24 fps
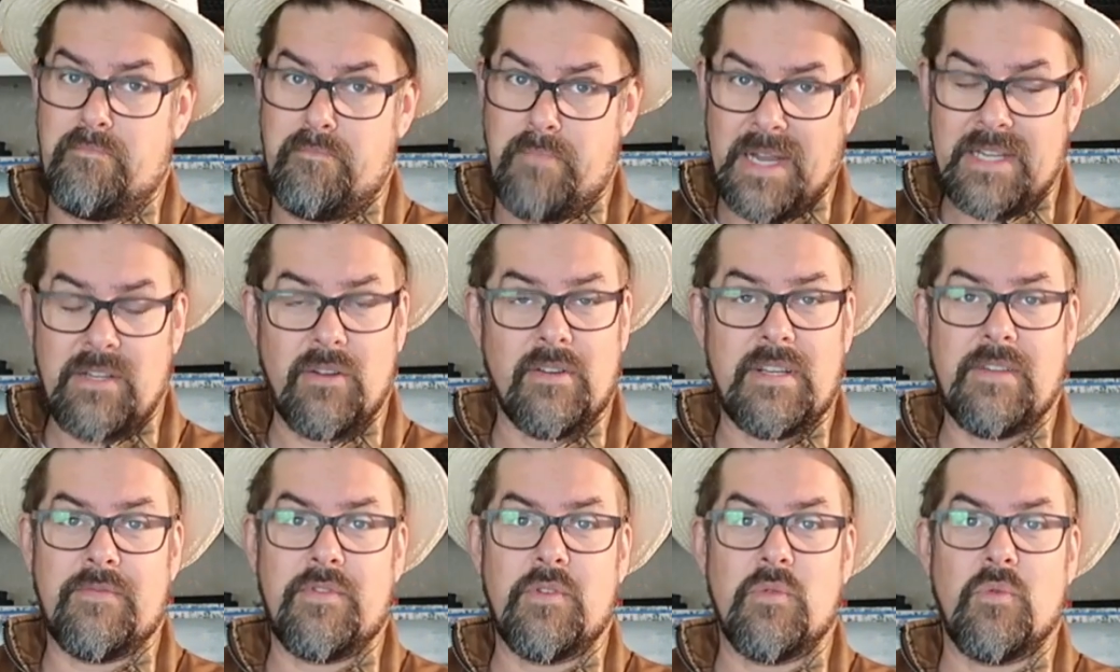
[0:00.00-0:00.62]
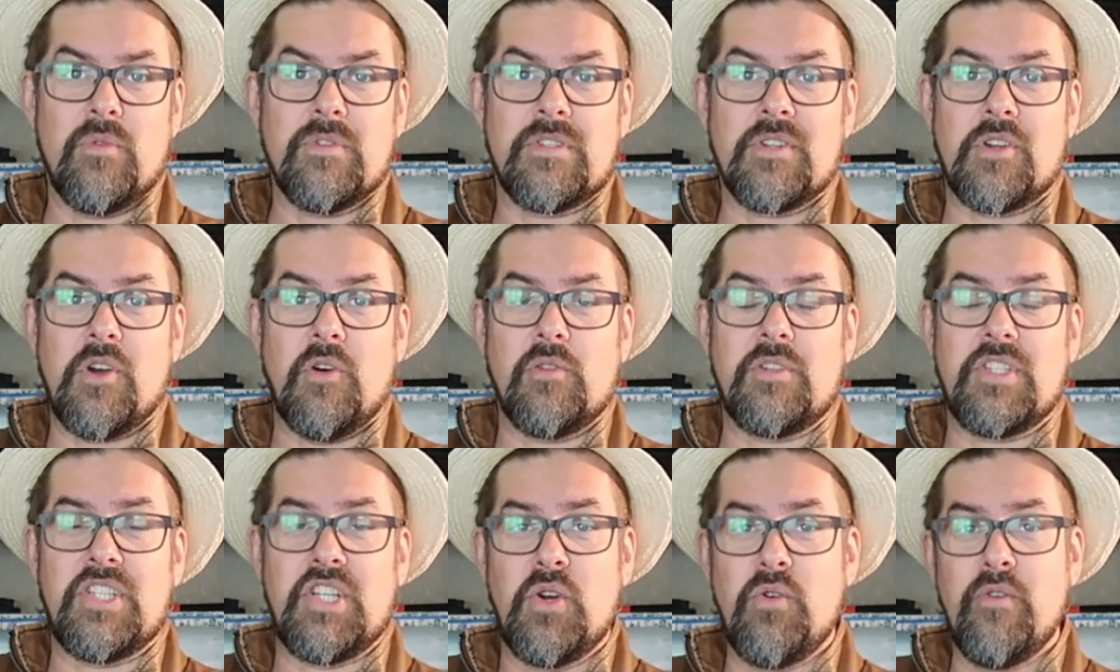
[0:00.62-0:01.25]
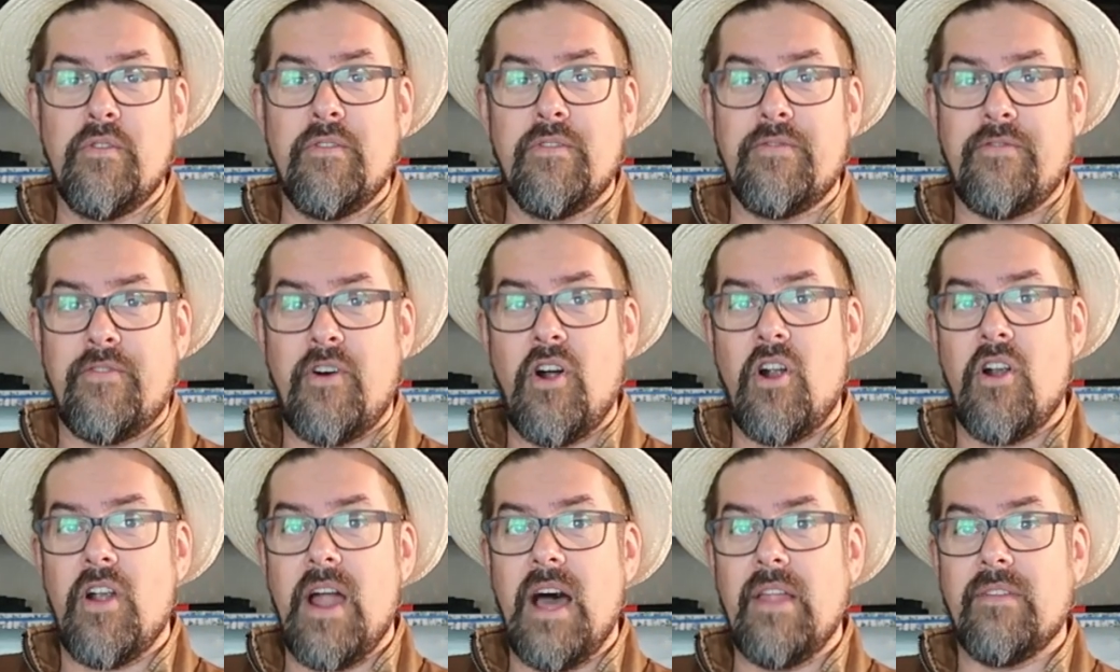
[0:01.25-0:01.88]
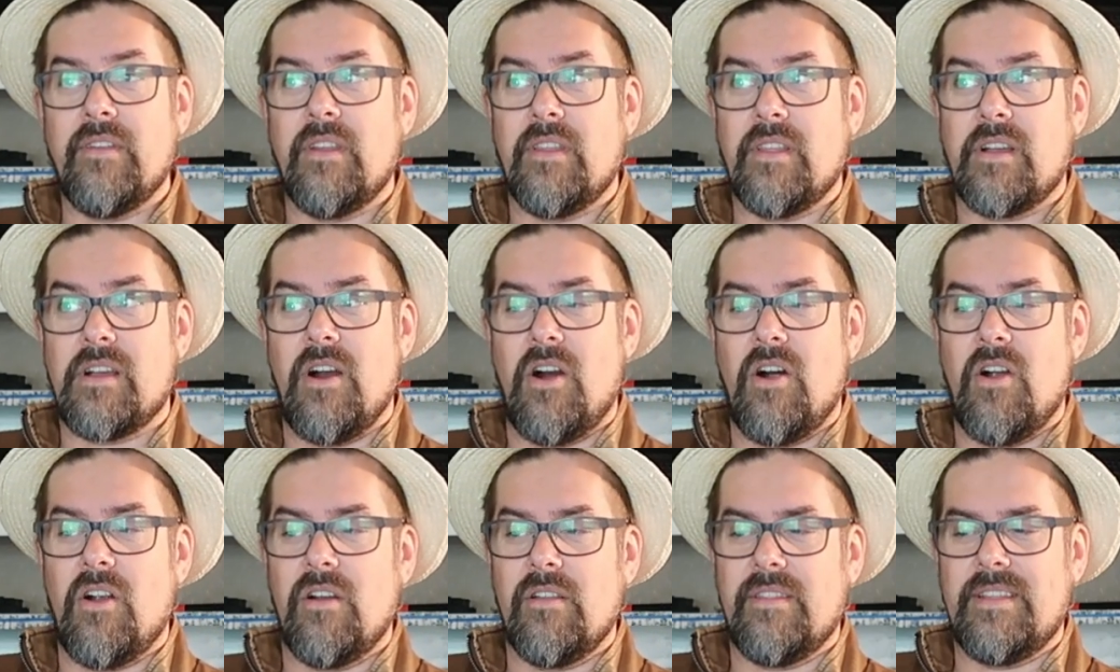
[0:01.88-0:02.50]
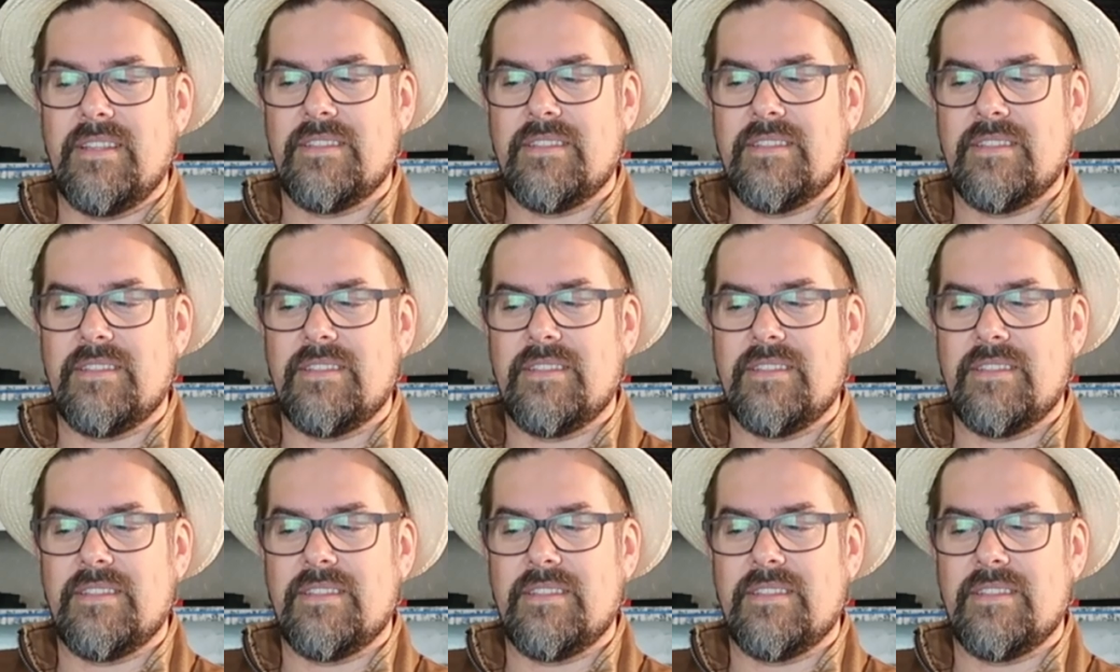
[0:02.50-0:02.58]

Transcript: But not if you want to go too far under the car.